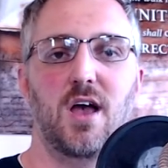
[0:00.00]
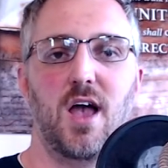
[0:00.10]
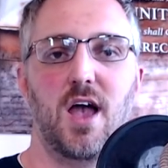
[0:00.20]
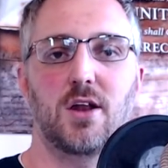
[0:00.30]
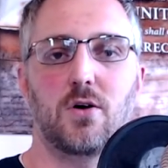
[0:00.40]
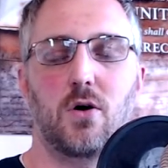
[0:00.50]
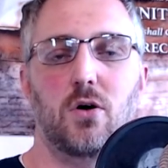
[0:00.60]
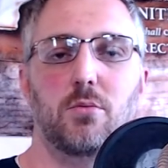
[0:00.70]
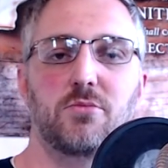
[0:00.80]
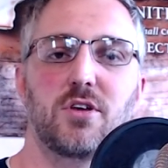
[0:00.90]
and
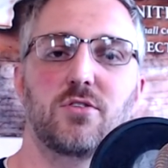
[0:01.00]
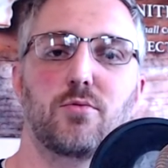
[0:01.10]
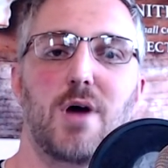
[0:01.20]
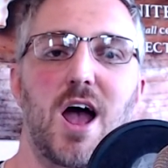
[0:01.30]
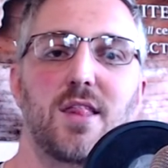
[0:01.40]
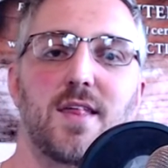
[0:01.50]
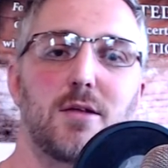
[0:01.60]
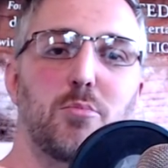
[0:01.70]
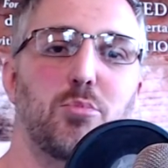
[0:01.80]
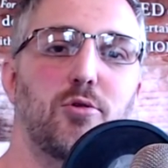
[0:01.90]
calms his wrath
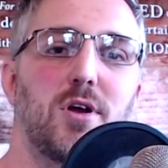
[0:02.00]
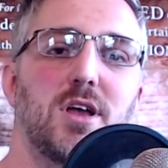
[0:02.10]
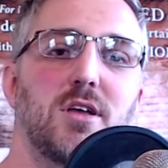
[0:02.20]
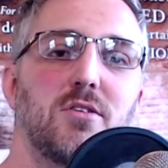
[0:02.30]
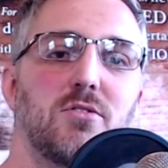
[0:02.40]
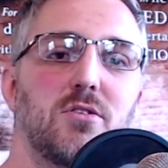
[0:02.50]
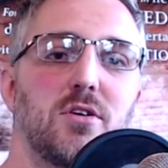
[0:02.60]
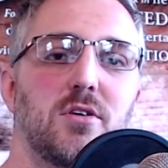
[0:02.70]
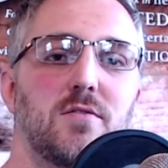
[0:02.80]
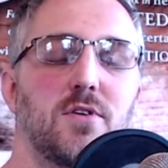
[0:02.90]
and brings
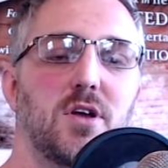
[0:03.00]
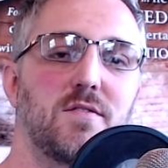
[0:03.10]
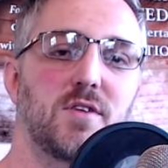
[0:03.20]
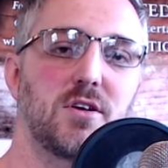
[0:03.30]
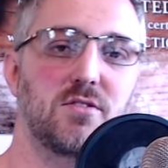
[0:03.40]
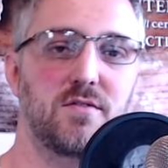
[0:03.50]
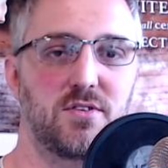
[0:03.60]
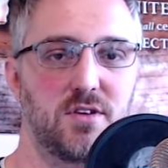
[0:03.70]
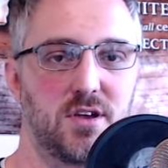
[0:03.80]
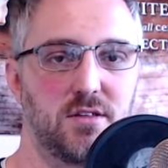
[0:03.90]
forgiveness of
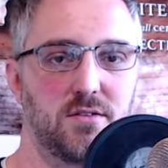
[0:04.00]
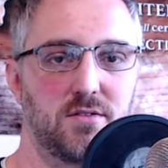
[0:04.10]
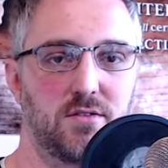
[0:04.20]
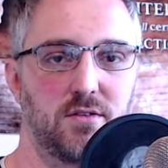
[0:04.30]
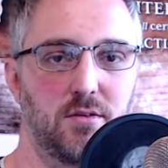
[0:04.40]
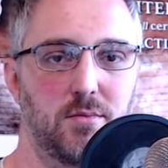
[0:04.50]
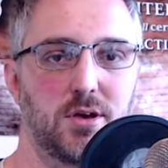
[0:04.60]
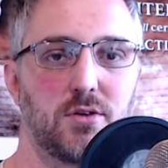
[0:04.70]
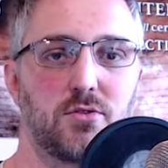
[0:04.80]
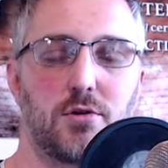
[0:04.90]
sins.
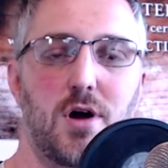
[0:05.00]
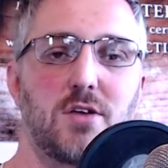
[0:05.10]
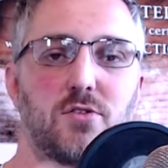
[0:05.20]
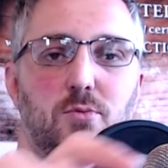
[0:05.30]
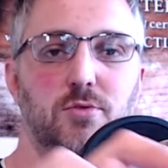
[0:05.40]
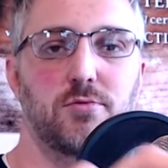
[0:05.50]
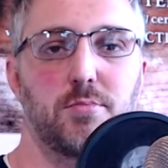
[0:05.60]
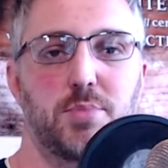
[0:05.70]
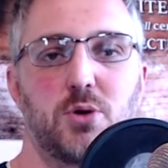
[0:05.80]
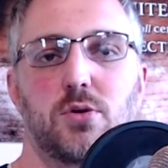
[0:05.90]
Because Christ was
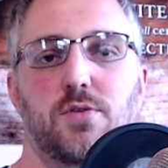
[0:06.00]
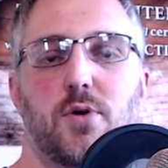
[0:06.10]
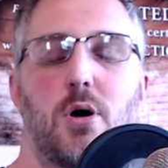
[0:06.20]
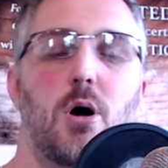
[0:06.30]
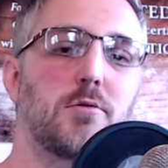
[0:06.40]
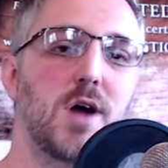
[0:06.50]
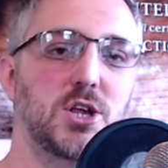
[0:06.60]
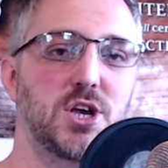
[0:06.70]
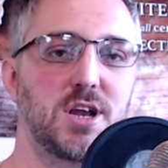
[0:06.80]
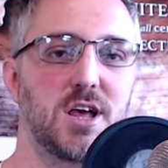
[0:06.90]
rebuked for our
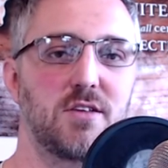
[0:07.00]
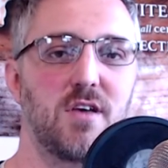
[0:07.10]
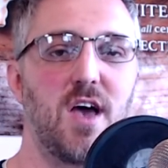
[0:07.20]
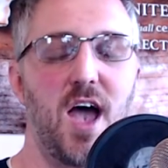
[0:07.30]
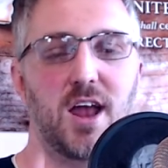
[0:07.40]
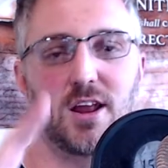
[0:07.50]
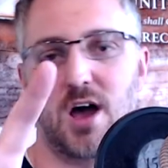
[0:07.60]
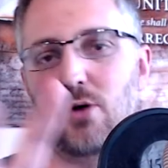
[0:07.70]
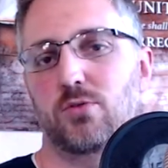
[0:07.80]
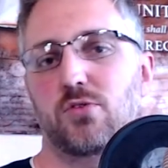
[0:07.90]
wretchedness and
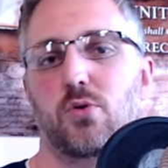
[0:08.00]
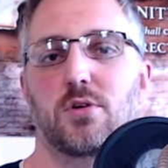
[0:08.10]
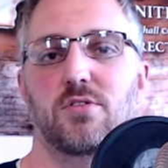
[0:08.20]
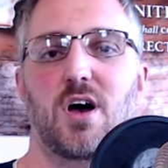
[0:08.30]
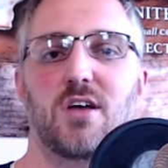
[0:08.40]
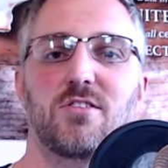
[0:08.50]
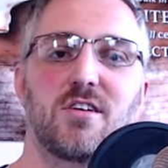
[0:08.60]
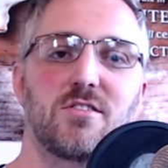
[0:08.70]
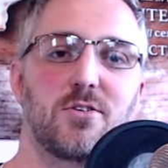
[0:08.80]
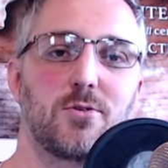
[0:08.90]
counts towards us
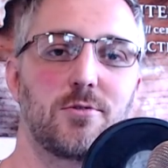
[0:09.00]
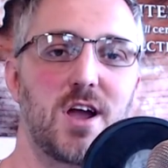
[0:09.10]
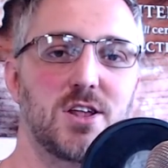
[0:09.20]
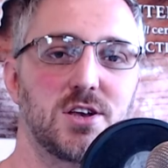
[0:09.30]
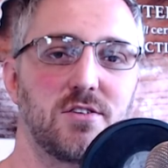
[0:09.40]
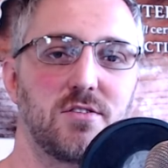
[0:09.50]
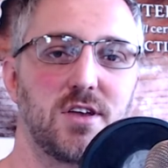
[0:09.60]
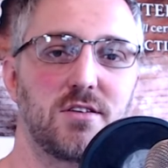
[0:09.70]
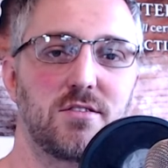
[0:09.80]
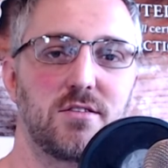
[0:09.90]
his own
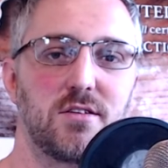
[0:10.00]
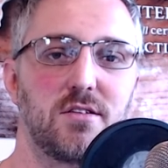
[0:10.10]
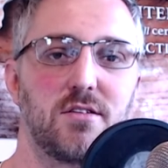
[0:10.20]
righteousness. It's